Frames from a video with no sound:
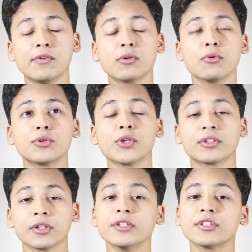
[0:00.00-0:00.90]
go to your
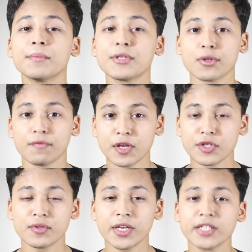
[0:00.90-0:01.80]
3rd semester of
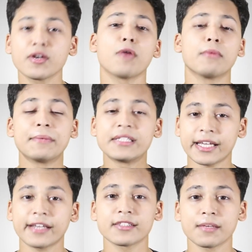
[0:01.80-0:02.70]
engineering, or maybe
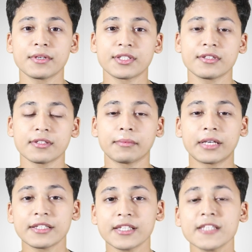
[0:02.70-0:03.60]
2nd semester in some
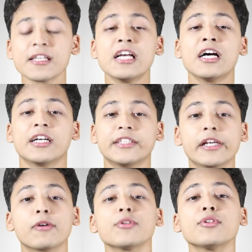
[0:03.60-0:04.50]
cases,
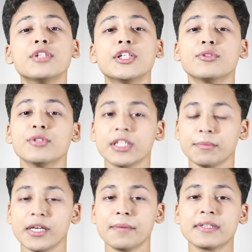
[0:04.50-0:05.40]
they're going to teach you
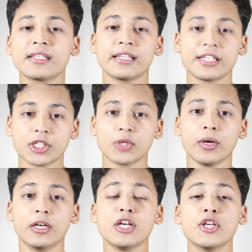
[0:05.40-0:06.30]
DBMS and
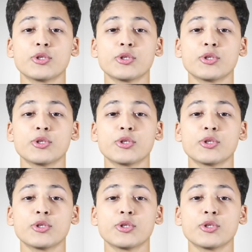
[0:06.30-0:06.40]
SQL.